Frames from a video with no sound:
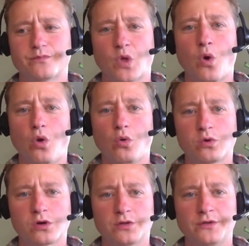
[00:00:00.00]
whole
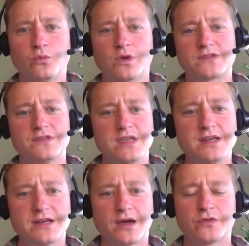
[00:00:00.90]
world and what's
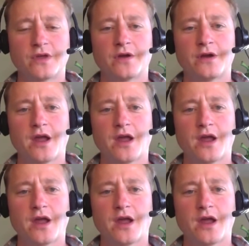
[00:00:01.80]
needed out there,